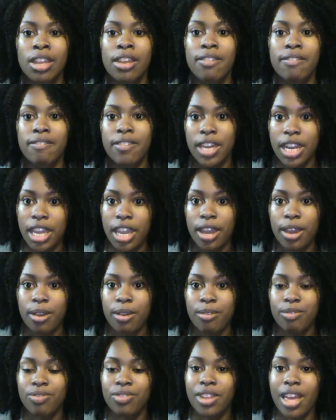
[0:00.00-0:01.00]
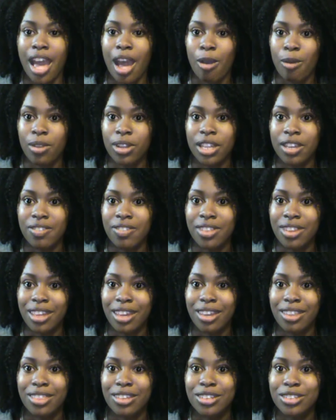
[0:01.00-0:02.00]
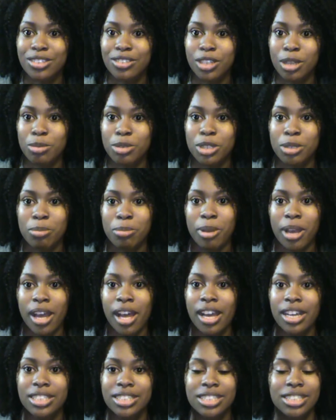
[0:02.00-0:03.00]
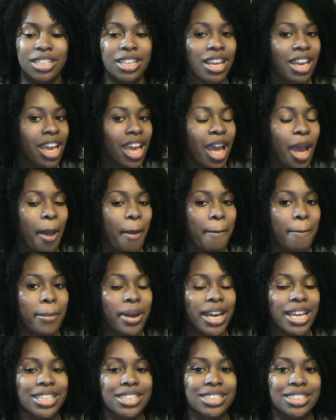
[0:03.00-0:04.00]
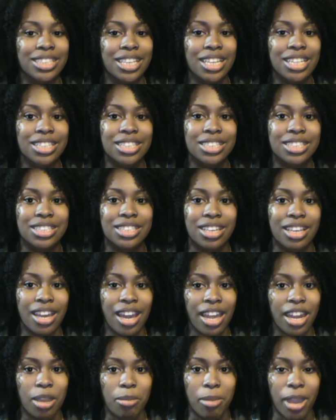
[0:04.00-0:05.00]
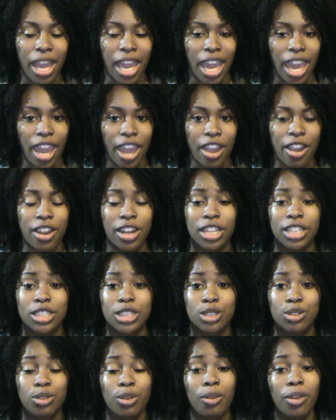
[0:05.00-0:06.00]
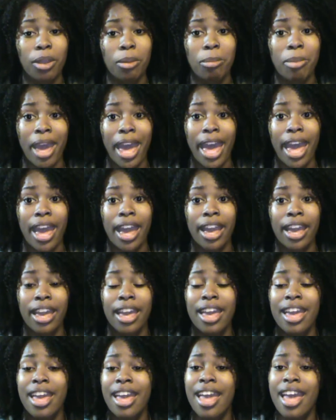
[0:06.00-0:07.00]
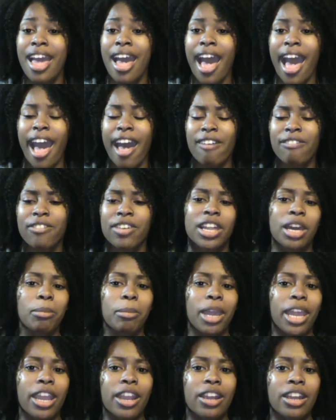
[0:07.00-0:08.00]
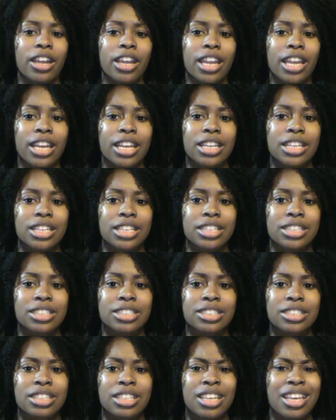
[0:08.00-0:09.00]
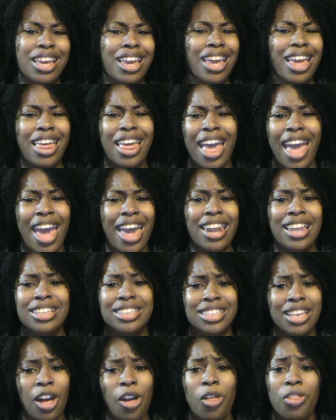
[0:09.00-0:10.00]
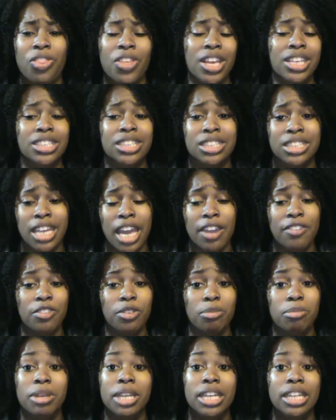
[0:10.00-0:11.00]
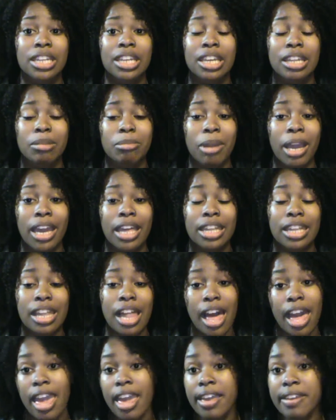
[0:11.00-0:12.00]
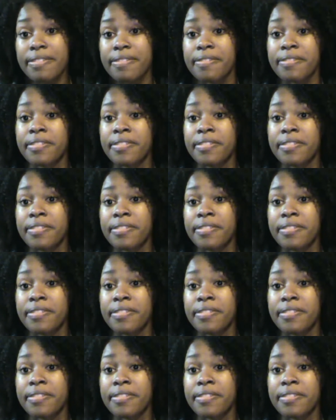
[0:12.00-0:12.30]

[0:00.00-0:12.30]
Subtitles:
video. I will leave the link in the description box. But since cutting my hair and it's growing back, I feel like my hair is at its healthiest it's ever been in my life.